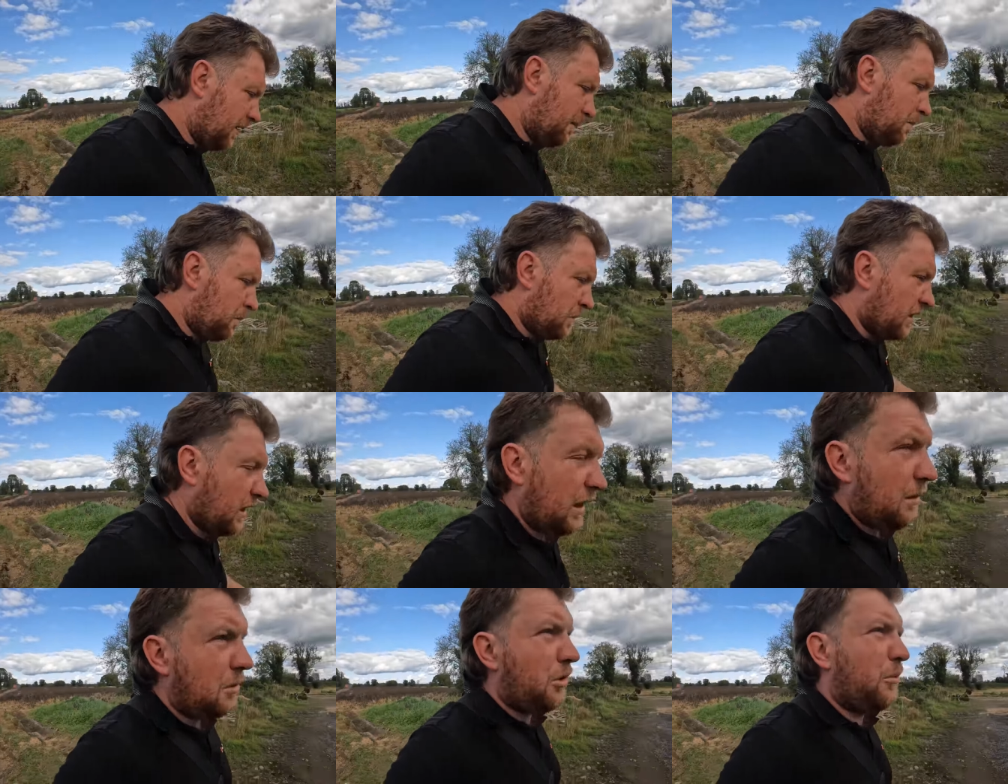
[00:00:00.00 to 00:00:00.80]
I
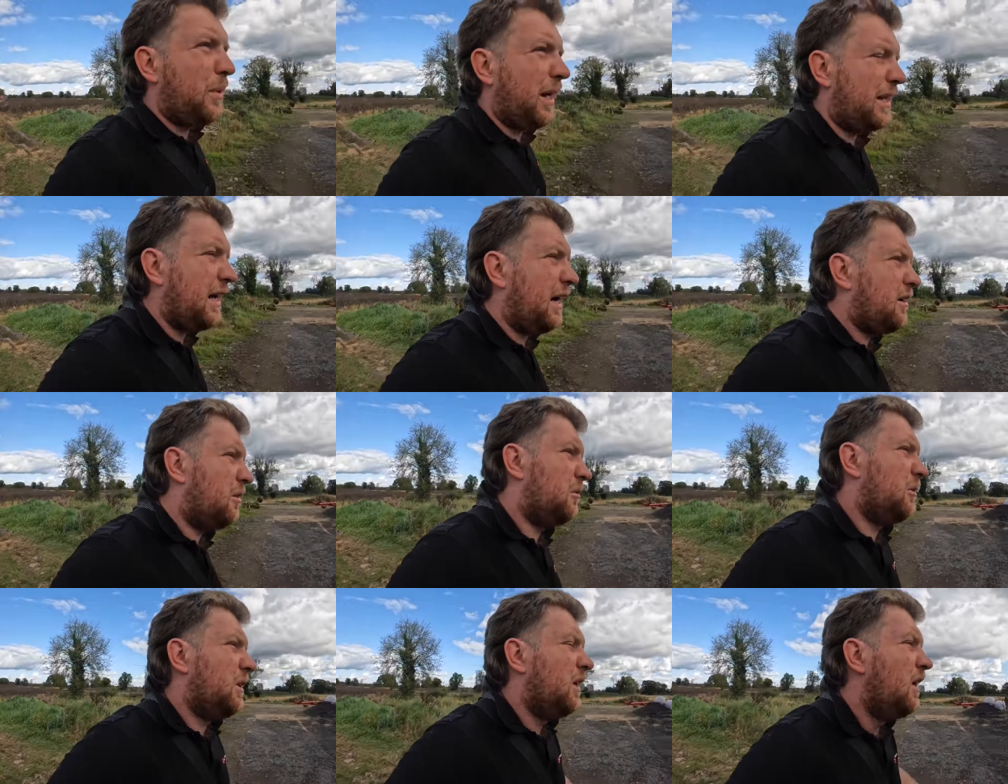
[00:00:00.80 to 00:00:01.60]
think I'm going back
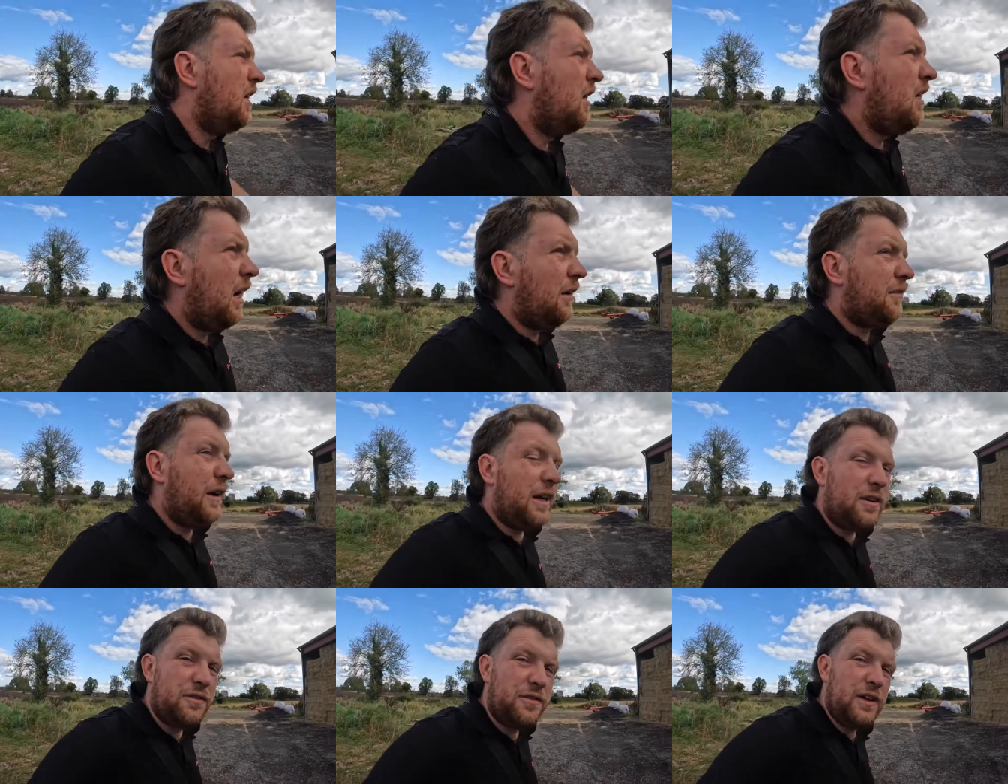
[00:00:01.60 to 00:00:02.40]
harrowing and
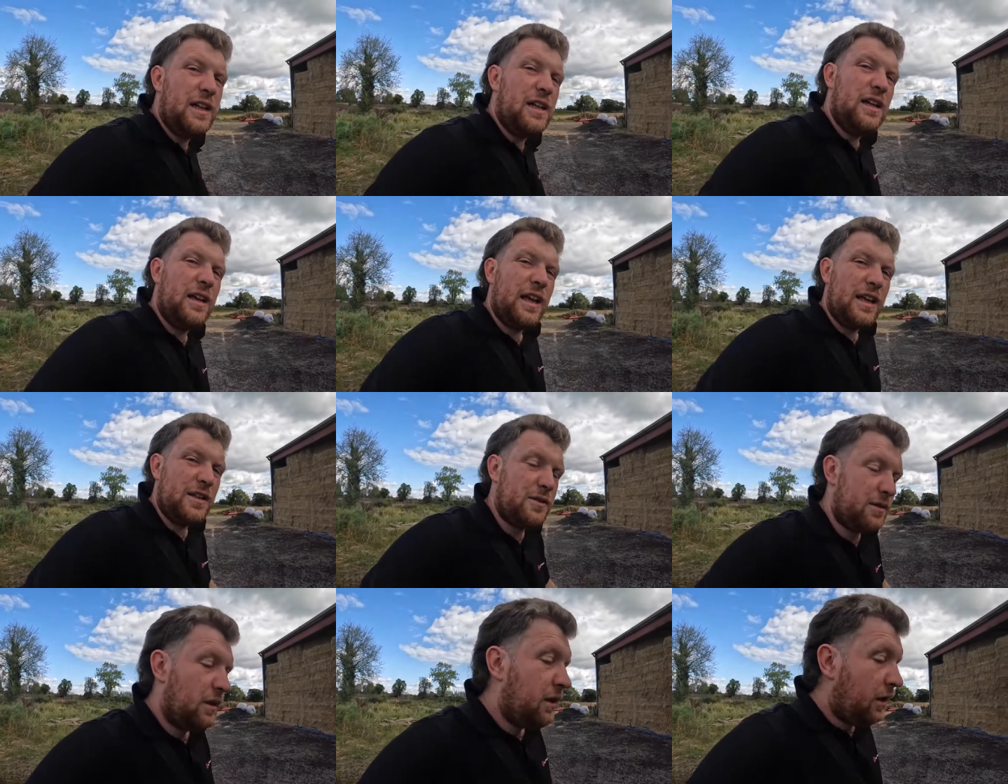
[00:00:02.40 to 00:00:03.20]
Father Phil
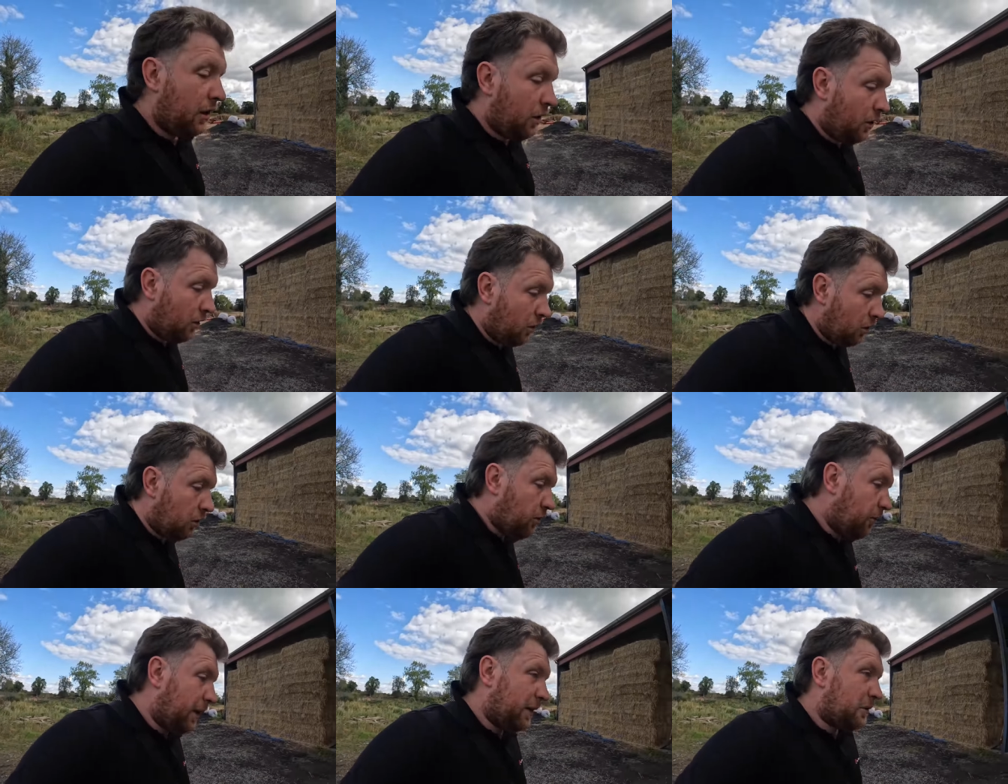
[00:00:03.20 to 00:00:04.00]
is
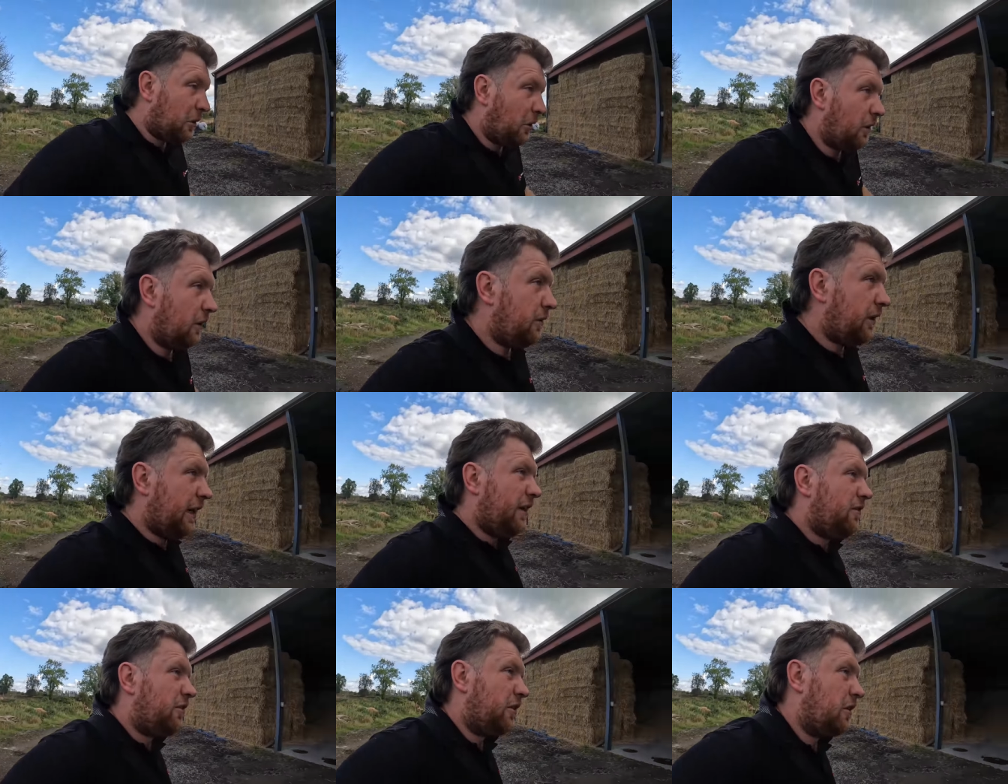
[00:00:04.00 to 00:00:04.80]
going back rolling
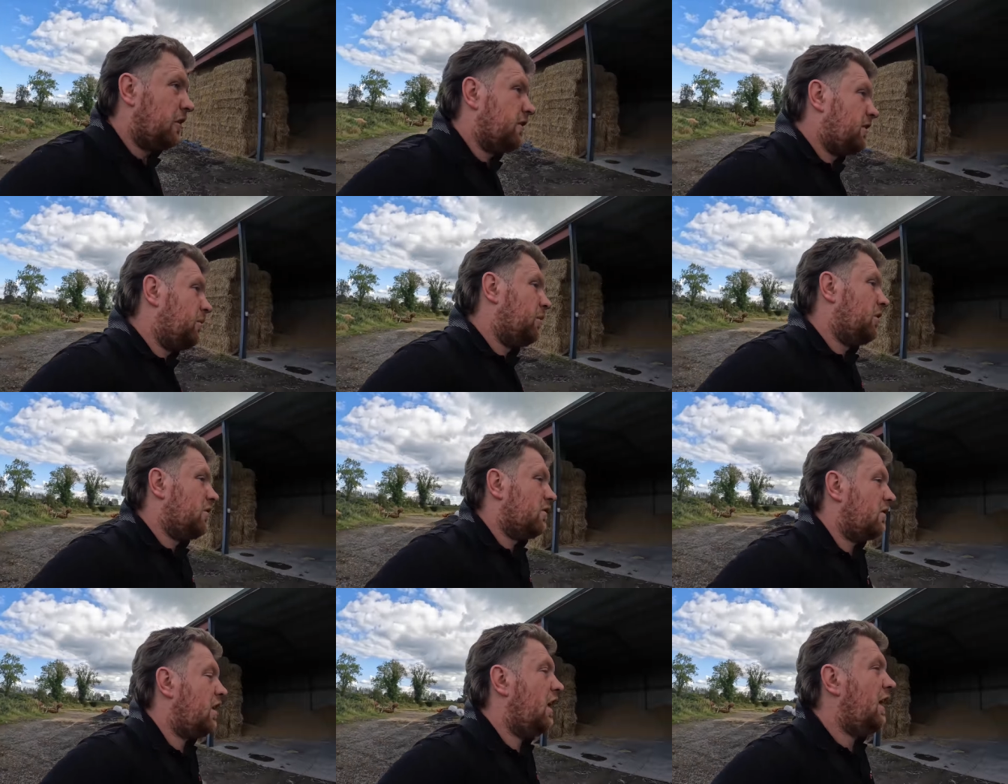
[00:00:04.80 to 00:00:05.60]
grain for customers.